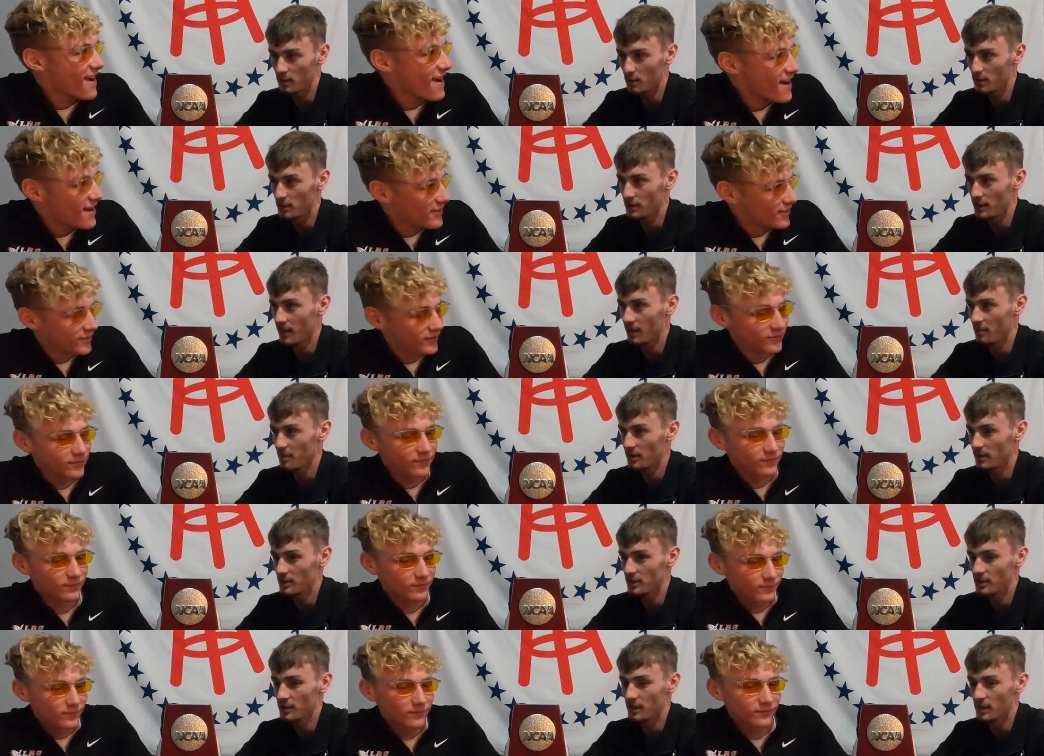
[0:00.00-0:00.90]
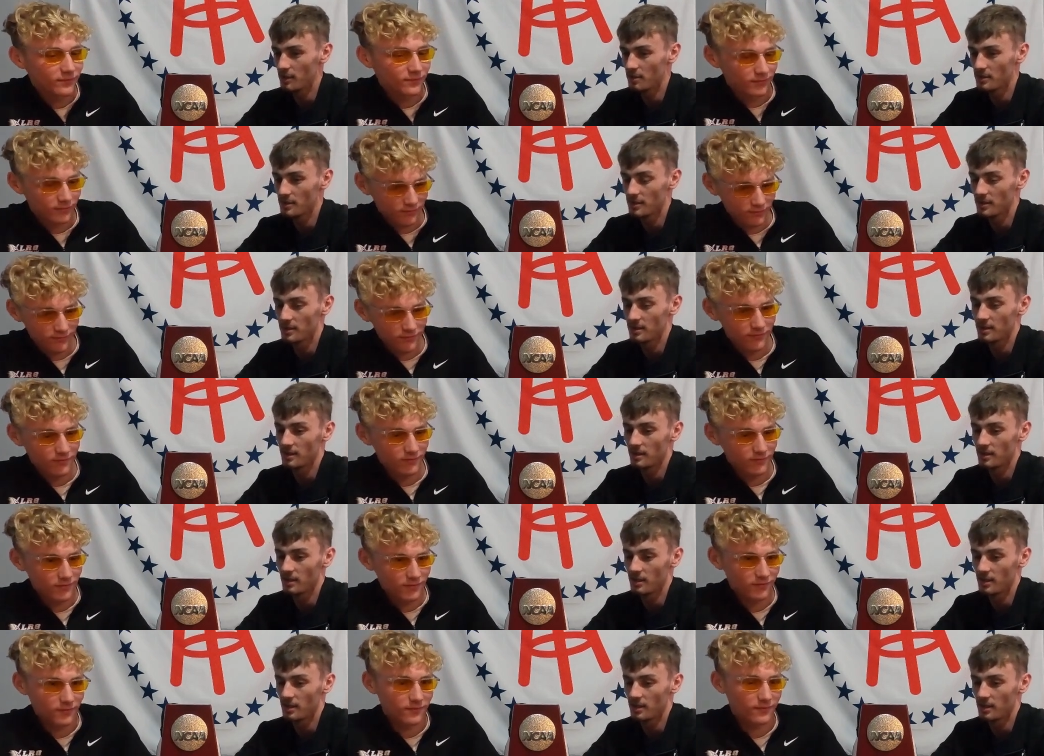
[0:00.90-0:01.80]
Speaker 1: indoor championships
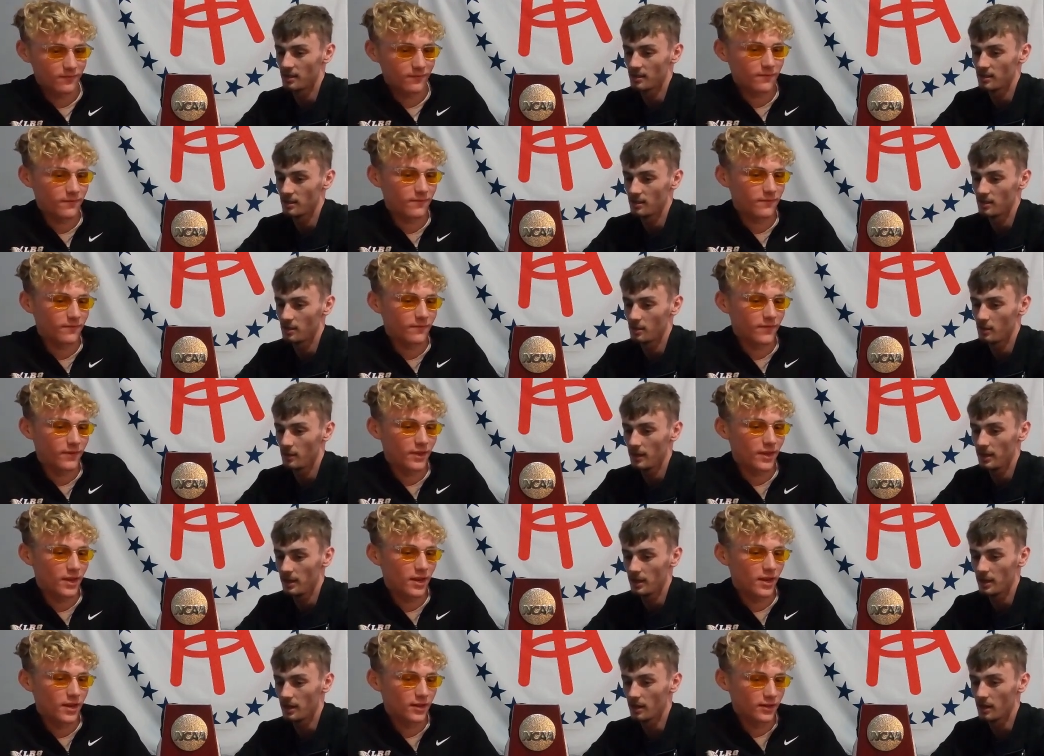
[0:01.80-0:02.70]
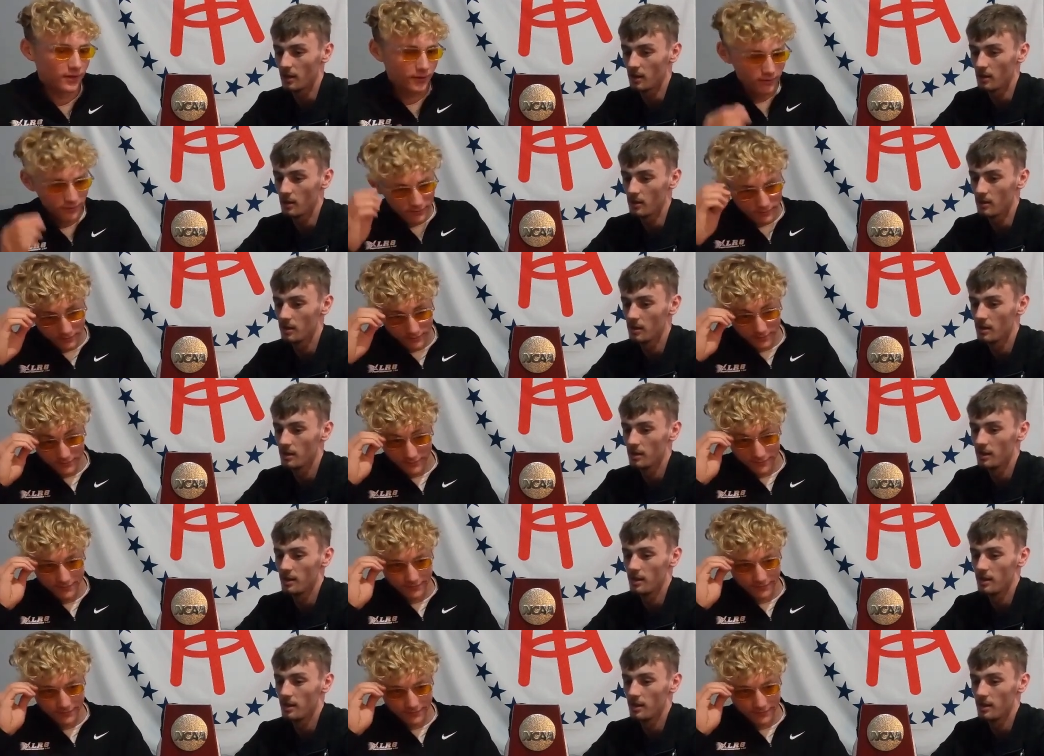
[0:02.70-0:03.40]
uh, a week ago.